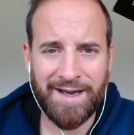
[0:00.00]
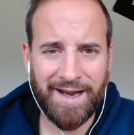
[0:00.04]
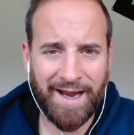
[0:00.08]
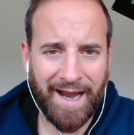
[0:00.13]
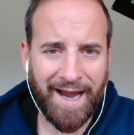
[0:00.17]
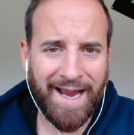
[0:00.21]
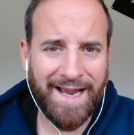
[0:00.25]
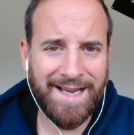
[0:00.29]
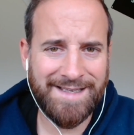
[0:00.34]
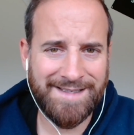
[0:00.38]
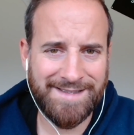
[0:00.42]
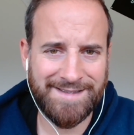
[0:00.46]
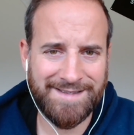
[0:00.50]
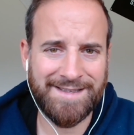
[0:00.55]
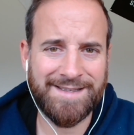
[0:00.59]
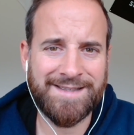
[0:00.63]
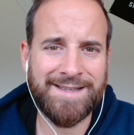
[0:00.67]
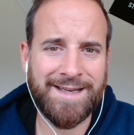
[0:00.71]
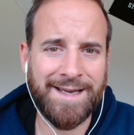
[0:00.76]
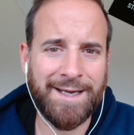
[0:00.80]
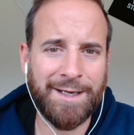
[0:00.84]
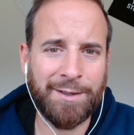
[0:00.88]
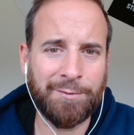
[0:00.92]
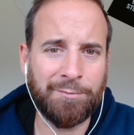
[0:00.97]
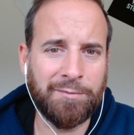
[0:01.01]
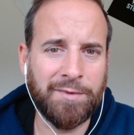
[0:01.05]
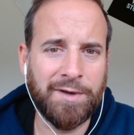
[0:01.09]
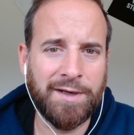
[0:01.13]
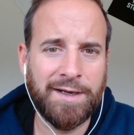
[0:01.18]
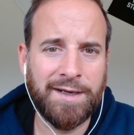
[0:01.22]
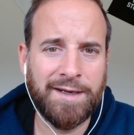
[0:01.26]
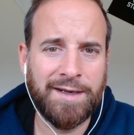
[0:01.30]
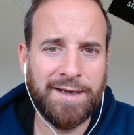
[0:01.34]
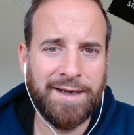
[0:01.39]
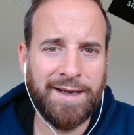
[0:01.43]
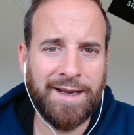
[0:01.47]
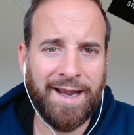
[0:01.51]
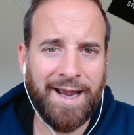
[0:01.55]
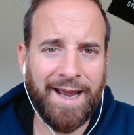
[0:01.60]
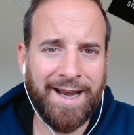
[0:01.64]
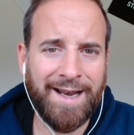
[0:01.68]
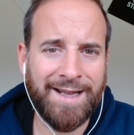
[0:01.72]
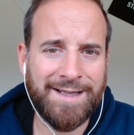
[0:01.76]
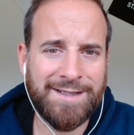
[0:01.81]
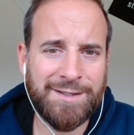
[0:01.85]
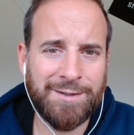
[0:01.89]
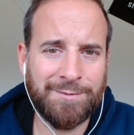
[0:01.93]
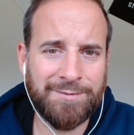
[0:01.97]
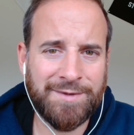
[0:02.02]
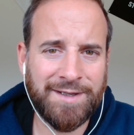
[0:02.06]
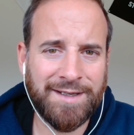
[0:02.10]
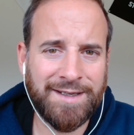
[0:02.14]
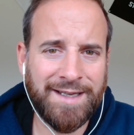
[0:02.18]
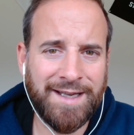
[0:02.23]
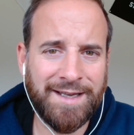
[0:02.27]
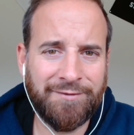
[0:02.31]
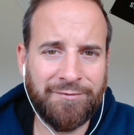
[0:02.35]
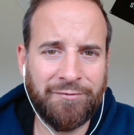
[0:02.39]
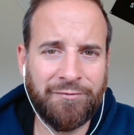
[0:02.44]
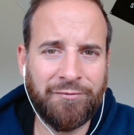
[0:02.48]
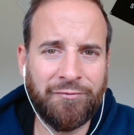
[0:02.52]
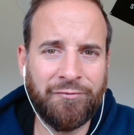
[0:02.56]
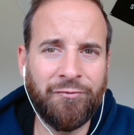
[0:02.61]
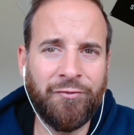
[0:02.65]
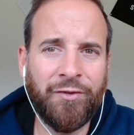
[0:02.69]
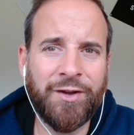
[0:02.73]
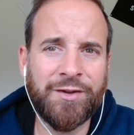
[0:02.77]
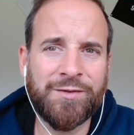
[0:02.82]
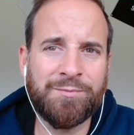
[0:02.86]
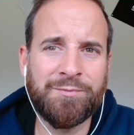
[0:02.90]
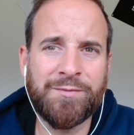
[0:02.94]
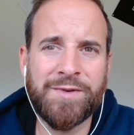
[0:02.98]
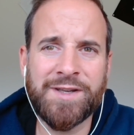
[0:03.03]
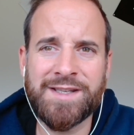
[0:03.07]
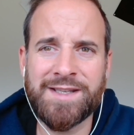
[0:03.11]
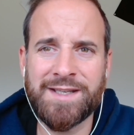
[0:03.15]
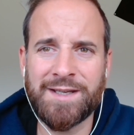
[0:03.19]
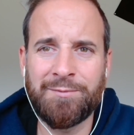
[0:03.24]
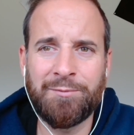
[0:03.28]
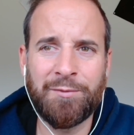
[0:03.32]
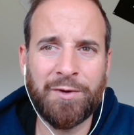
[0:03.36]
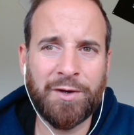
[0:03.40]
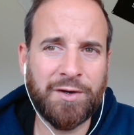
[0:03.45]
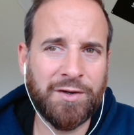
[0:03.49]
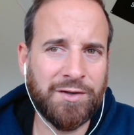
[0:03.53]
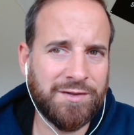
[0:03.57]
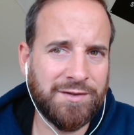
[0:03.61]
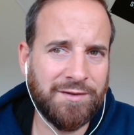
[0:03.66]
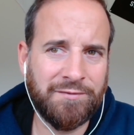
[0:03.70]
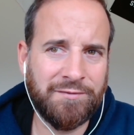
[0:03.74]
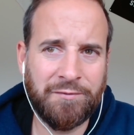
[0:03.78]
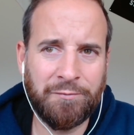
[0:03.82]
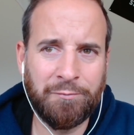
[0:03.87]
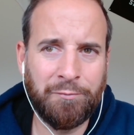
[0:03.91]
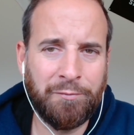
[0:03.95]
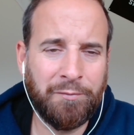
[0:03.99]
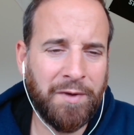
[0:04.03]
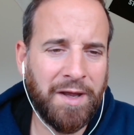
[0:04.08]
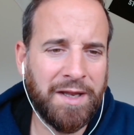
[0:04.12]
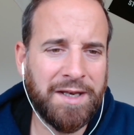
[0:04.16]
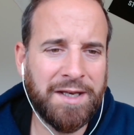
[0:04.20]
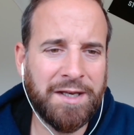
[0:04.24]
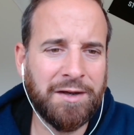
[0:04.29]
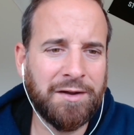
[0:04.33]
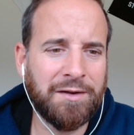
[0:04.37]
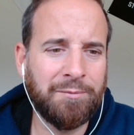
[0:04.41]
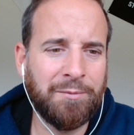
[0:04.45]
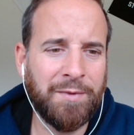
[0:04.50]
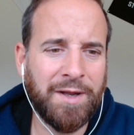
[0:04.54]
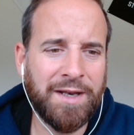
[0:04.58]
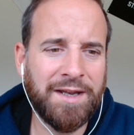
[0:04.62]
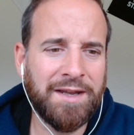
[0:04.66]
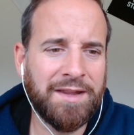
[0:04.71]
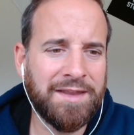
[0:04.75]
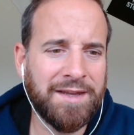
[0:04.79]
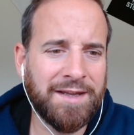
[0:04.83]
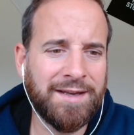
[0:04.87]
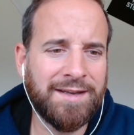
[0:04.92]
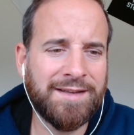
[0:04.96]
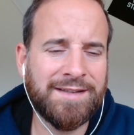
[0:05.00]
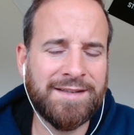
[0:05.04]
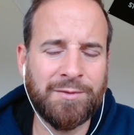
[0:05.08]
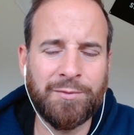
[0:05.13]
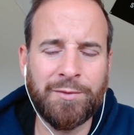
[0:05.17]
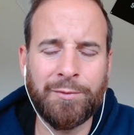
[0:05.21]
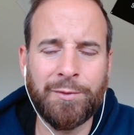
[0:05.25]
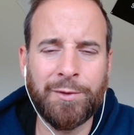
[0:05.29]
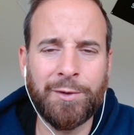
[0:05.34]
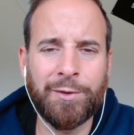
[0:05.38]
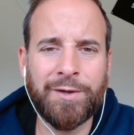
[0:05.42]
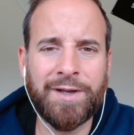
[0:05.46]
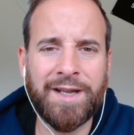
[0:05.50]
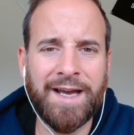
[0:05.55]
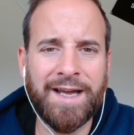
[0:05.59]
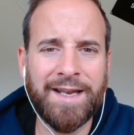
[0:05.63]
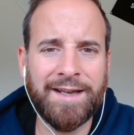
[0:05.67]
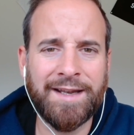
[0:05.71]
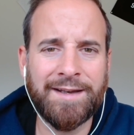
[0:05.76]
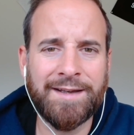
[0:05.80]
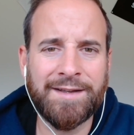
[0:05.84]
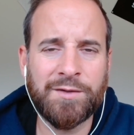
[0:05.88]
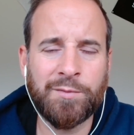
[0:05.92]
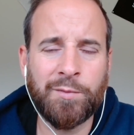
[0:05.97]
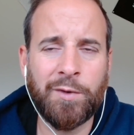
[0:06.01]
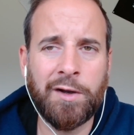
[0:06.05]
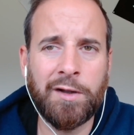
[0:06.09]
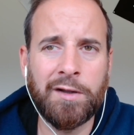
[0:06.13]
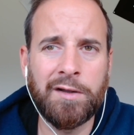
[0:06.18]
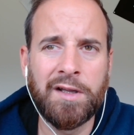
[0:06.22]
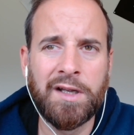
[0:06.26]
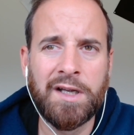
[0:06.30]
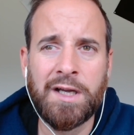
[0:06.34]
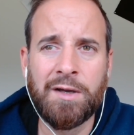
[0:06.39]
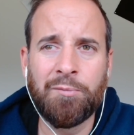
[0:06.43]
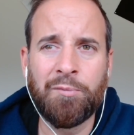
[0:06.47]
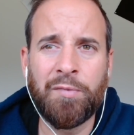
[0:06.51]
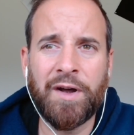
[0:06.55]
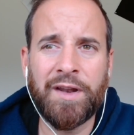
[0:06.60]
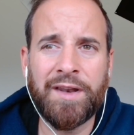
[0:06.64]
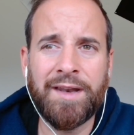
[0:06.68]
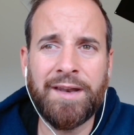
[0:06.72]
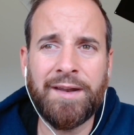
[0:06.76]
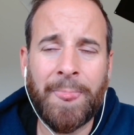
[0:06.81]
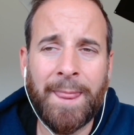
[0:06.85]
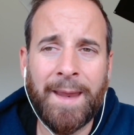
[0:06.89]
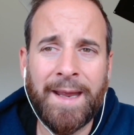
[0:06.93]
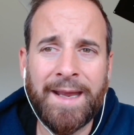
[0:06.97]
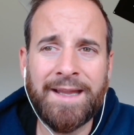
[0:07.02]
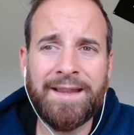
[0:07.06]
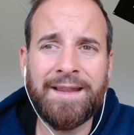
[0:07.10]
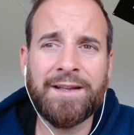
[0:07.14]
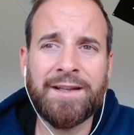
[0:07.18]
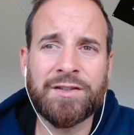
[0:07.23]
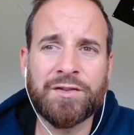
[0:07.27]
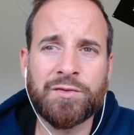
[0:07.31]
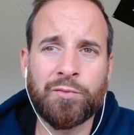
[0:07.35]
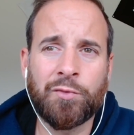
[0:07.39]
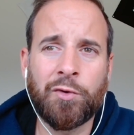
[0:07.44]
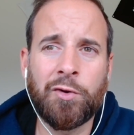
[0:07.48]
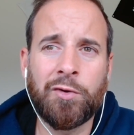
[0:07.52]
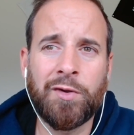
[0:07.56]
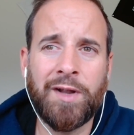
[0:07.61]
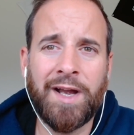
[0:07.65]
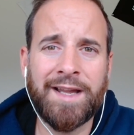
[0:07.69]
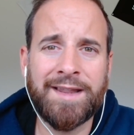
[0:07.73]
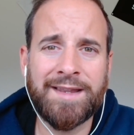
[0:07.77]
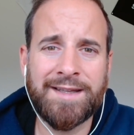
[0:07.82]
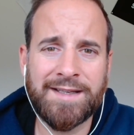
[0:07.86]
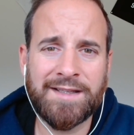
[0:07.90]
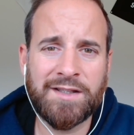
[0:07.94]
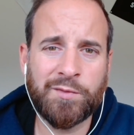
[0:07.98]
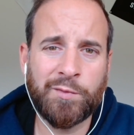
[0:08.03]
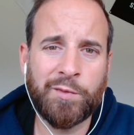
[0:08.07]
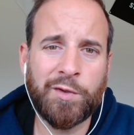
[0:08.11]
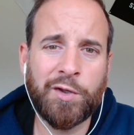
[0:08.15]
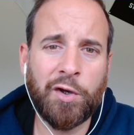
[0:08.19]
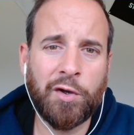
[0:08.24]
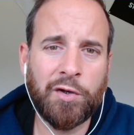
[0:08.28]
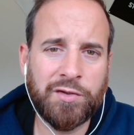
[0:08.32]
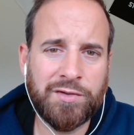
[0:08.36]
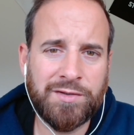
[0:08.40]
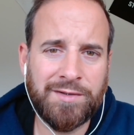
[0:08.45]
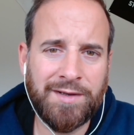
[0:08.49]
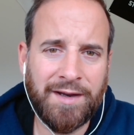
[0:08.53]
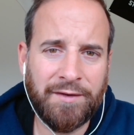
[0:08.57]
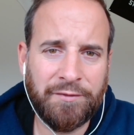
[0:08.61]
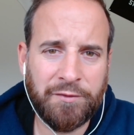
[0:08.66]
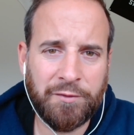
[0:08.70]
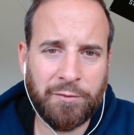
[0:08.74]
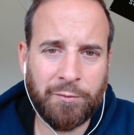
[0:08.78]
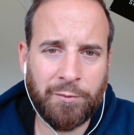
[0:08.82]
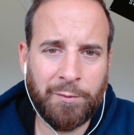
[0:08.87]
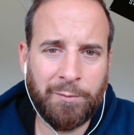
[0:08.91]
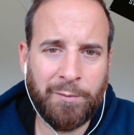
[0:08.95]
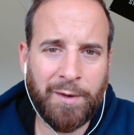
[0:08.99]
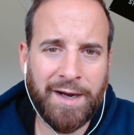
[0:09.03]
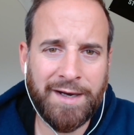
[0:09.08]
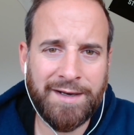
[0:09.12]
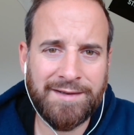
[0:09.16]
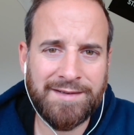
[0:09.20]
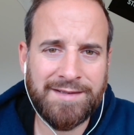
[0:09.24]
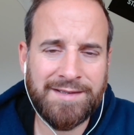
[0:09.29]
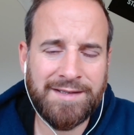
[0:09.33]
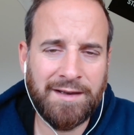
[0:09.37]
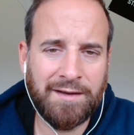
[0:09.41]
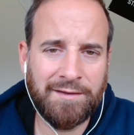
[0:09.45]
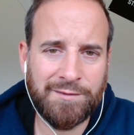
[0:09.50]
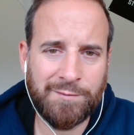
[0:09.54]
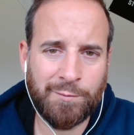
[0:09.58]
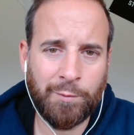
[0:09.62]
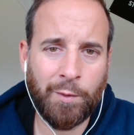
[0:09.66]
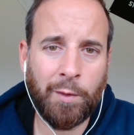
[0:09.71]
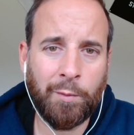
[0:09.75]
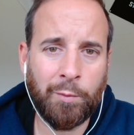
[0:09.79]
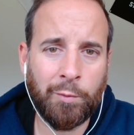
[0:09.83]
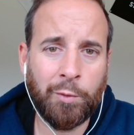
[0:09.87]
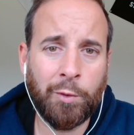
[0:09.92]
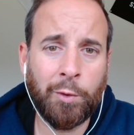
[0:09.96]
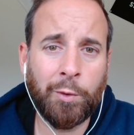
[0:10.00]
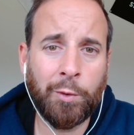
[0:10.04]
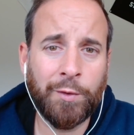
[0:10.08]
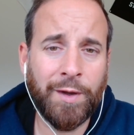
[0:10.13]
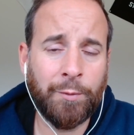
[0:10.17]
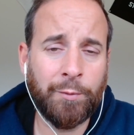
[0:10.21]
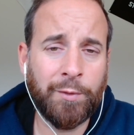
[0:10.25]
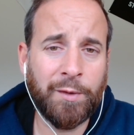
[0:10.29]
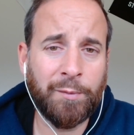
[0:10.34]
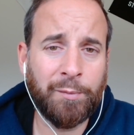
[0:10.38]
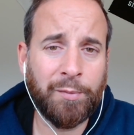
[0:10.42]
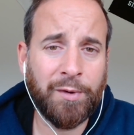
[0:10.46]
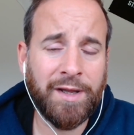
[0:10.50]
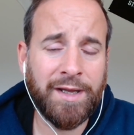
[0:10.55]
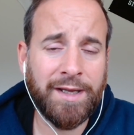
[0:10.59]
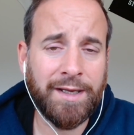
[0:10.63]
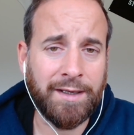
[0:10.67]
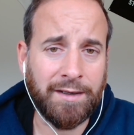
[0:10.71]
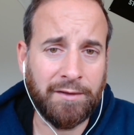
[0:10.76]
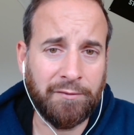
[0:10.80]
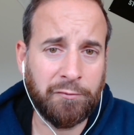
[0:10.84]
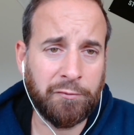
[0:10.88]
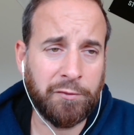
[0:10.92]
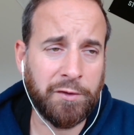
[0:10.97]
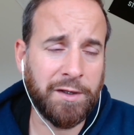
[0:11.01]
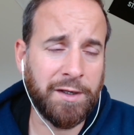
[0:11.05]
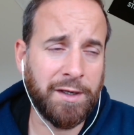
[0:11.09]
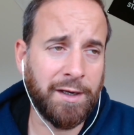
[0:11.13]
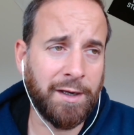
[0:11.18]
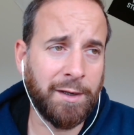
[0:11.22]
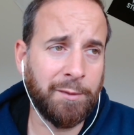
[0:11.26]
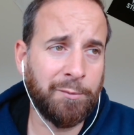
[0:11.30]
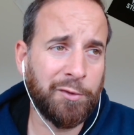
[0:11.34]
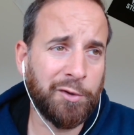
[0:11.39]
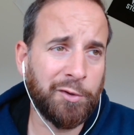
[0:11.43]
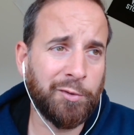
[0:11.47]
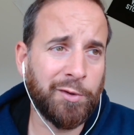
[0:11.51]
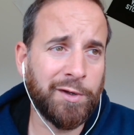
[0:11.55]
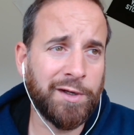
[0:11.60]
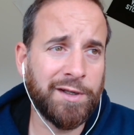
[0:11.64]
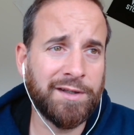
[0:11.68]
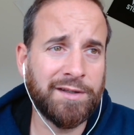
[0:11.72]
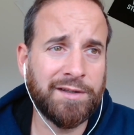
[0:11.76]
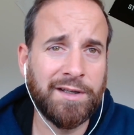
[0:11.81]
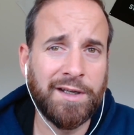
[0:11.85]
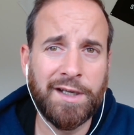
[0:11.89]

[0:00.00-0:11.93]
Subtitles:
as the same. And that's something that is missing because of many things, and we will look at it as well. But in this role ethics, we also have to remind ourselves what role that we are playing. If we're an immigrant,